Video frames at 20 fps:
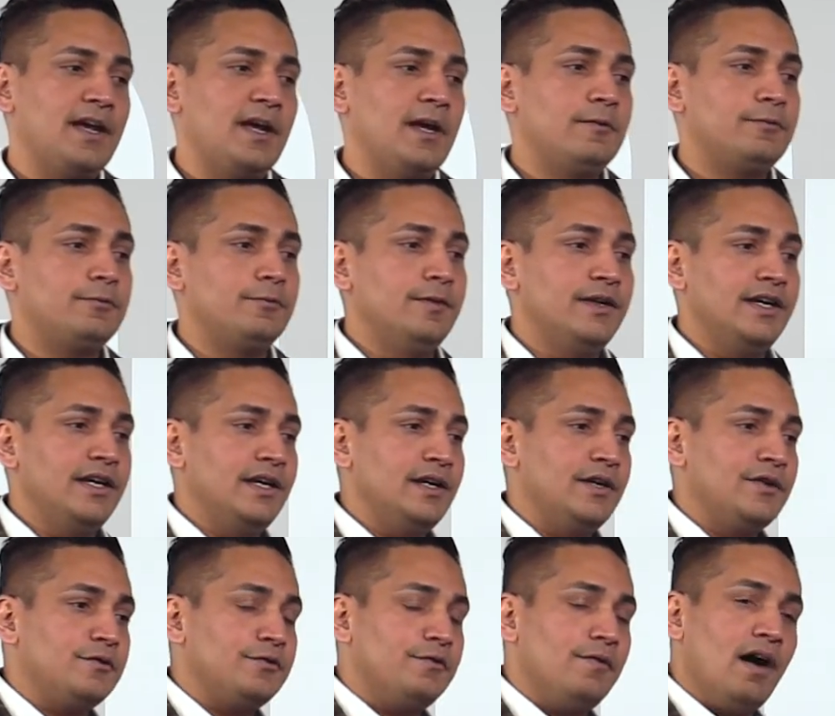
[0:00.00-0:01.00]
if
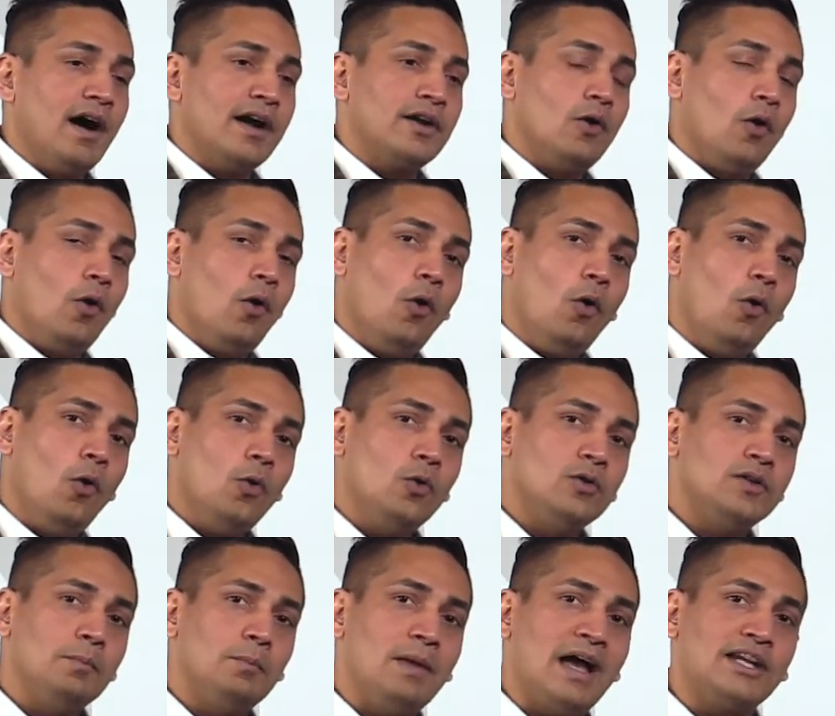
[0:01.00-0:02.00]
we find
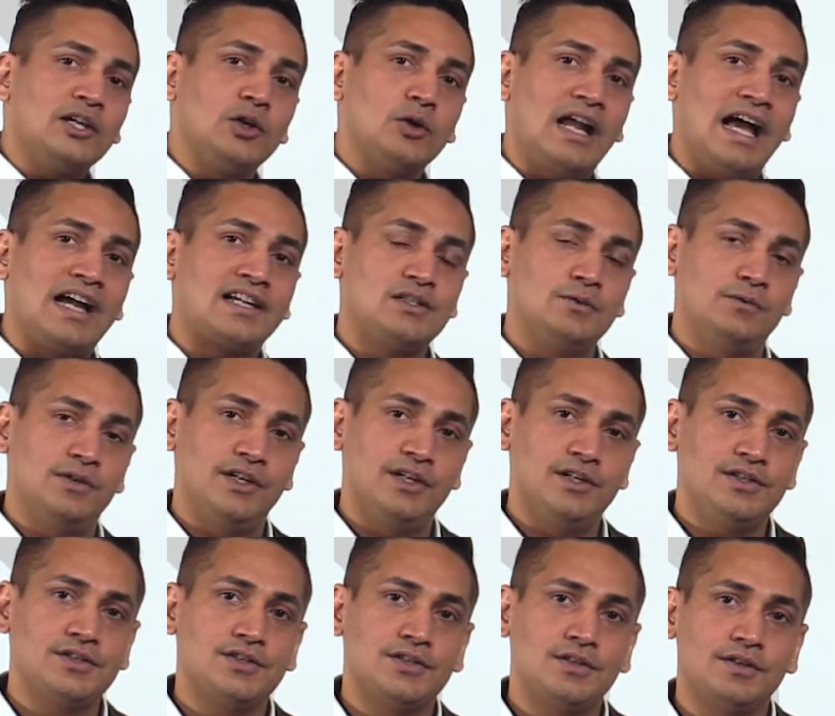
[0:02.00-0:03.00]
all the manual
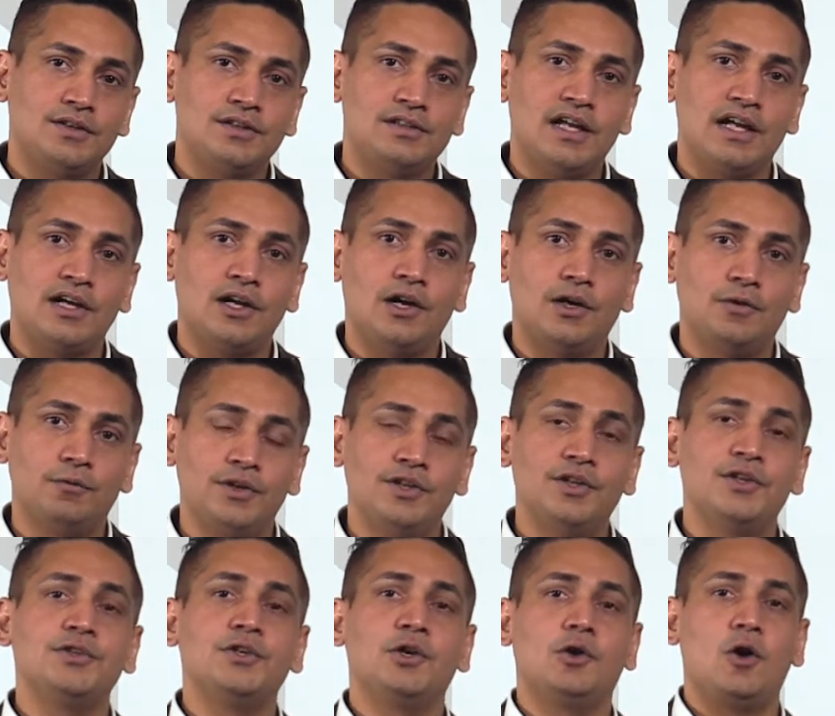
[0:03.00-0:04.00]
activities that are
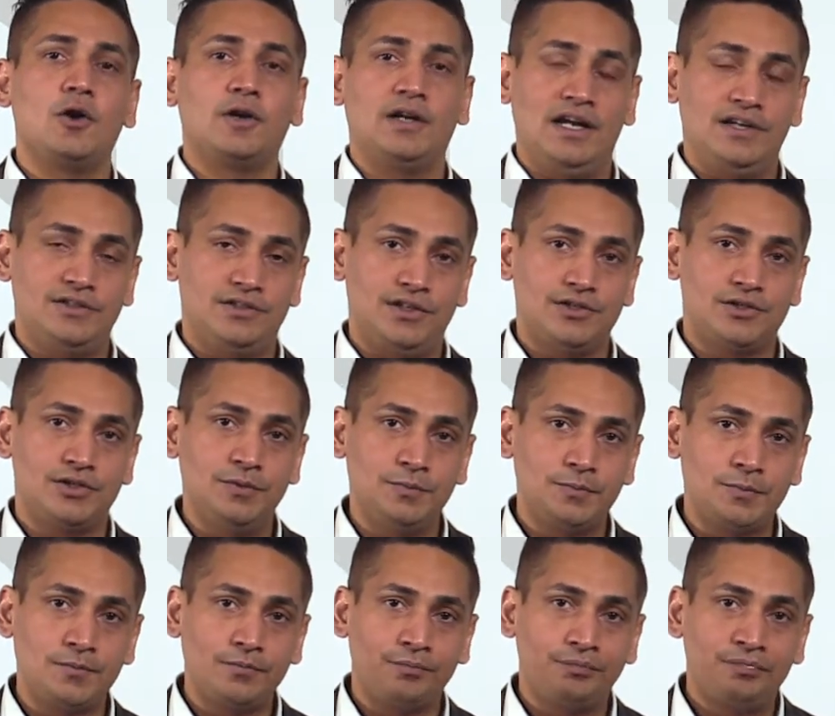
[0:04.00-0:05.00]
within your
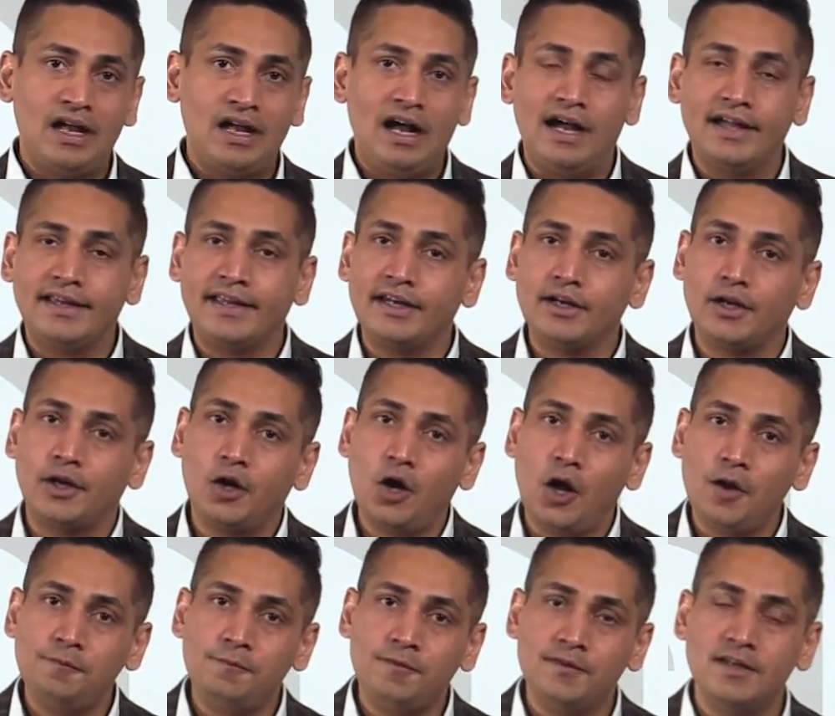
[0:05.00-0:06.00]
organization, I can
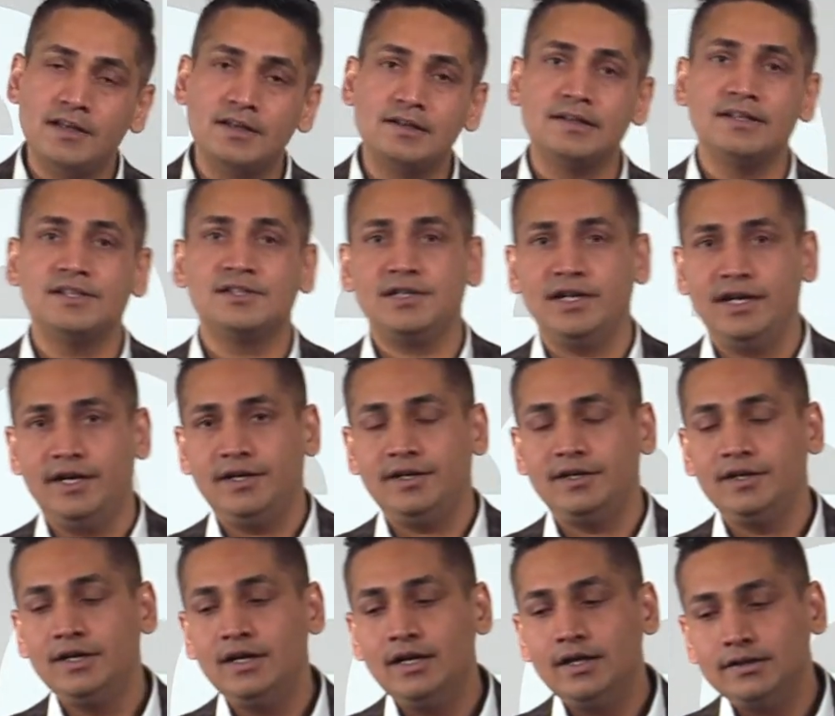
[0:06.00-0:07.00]
confidently say
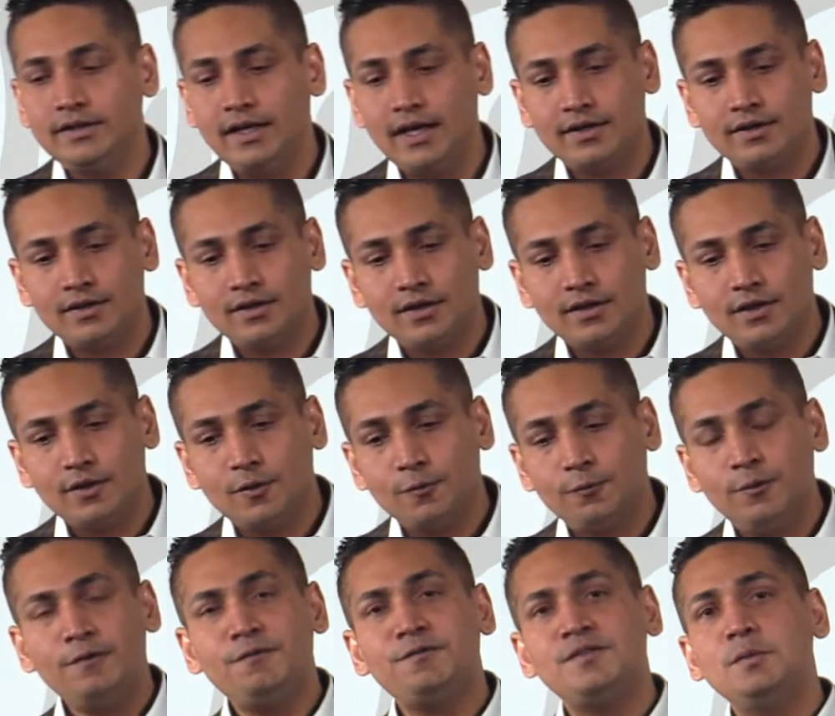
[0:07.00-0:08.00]
that
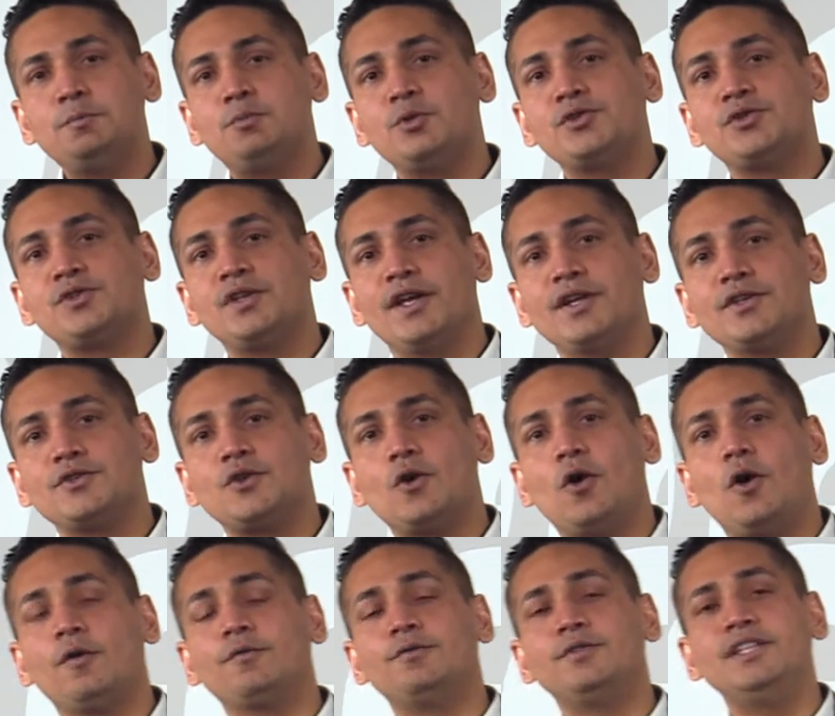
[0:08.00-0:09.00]

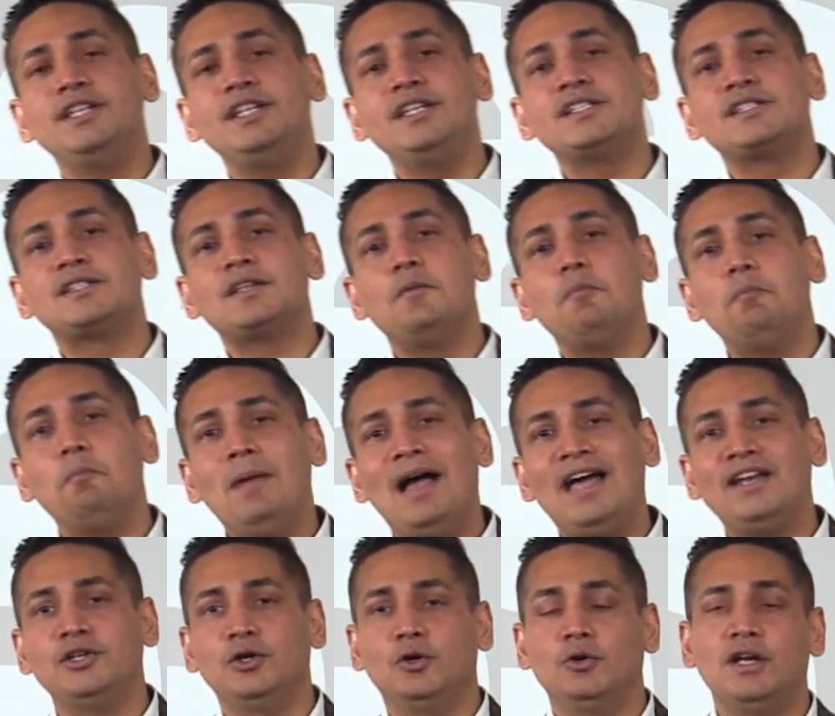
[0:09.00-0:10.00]
50% of these
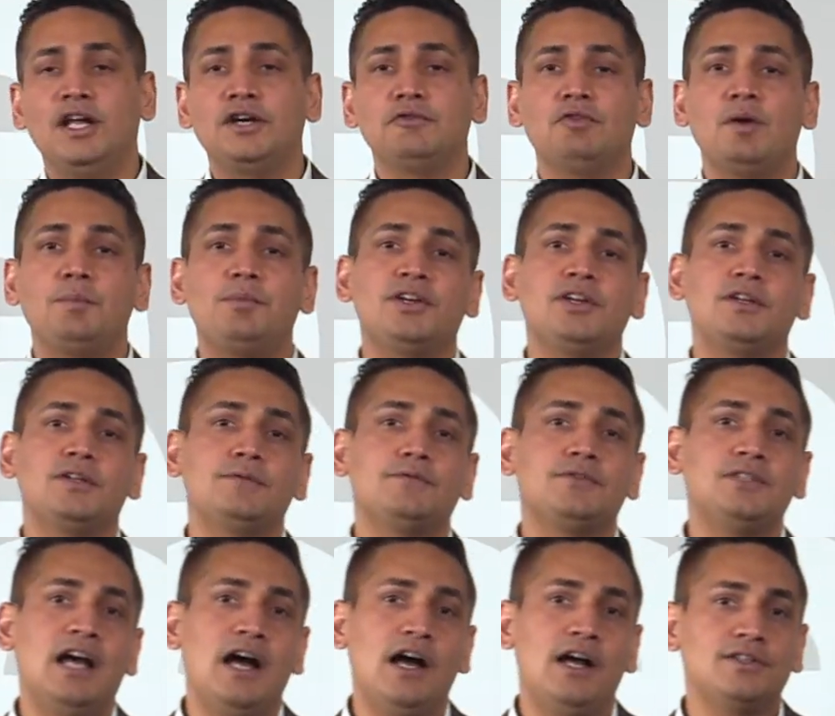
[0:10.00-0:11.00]
manual and
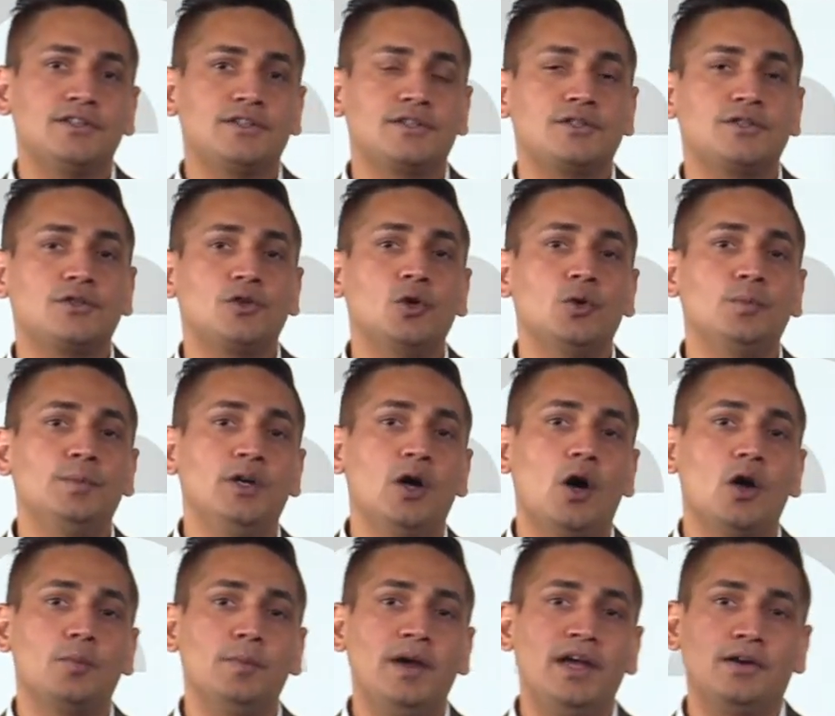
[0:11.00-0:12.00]
repetitive tasks could be
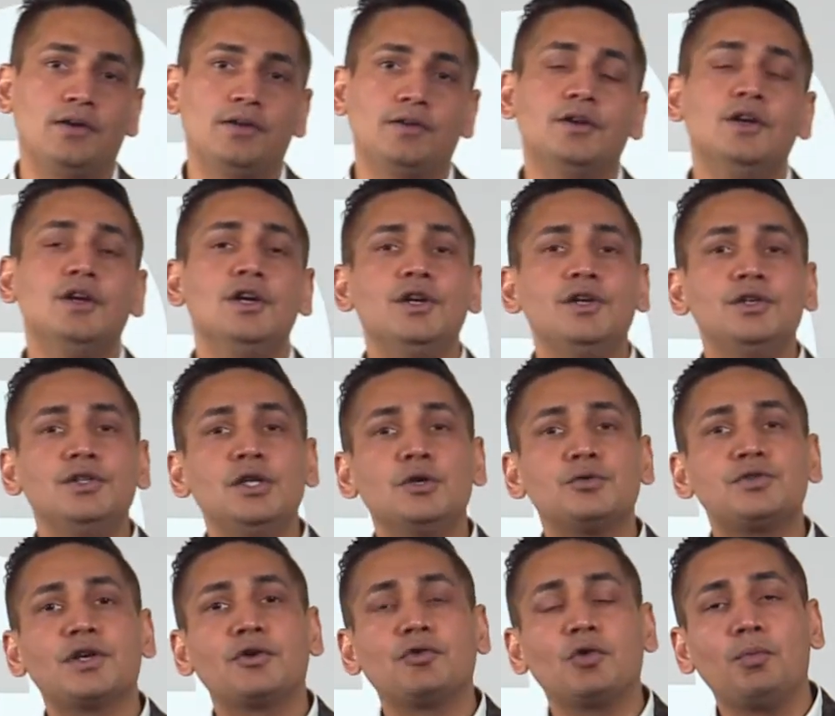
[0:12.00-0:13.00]
automated
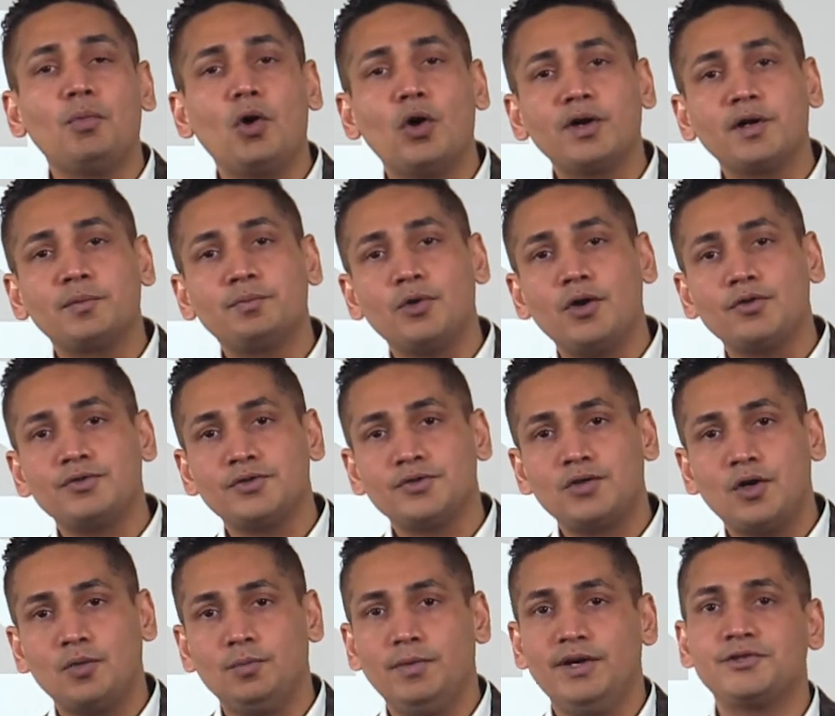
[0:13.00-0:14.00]
using robotic
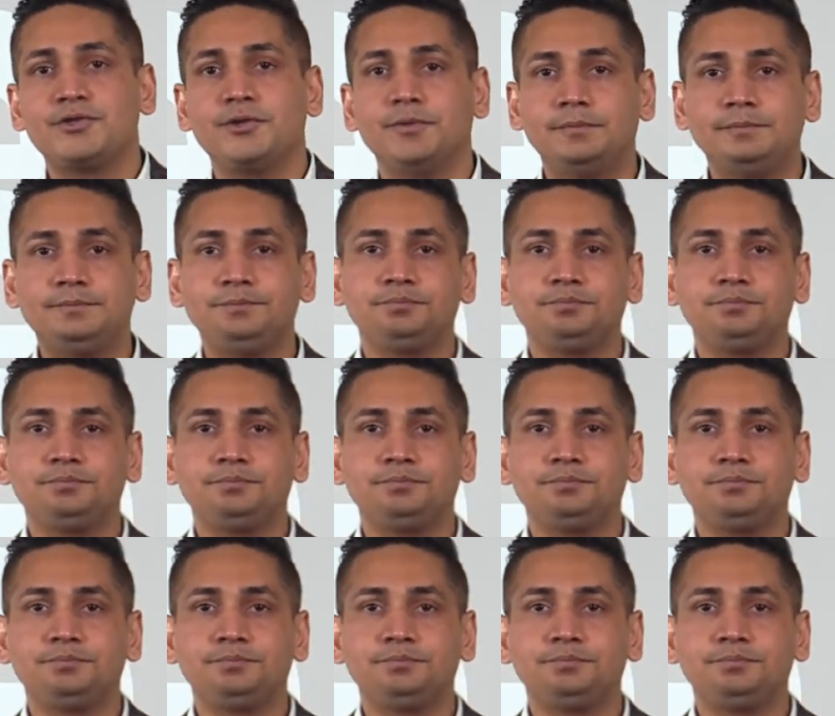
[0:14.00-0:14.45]
process automation.